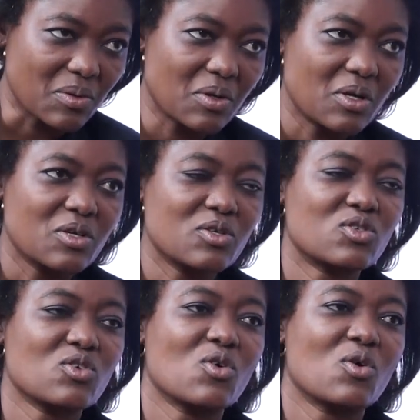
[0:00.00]
Okay.
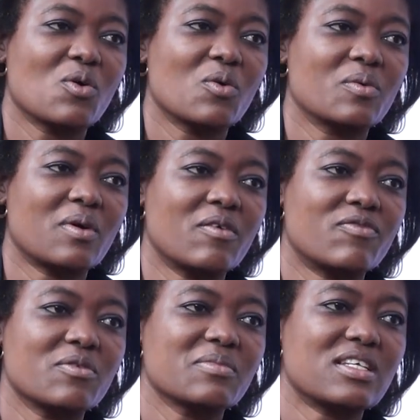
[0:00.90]
So
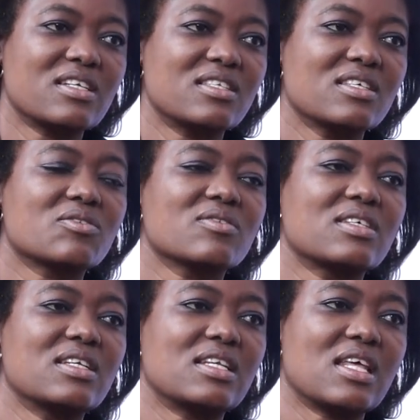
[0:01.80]
from standard 6 to
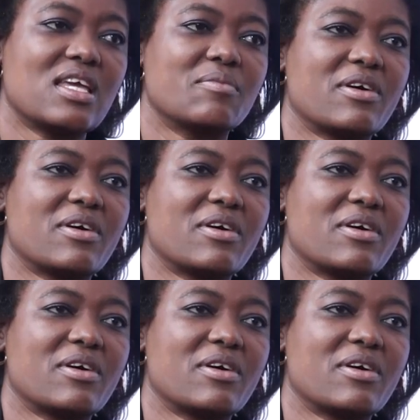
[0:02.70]
standard 8,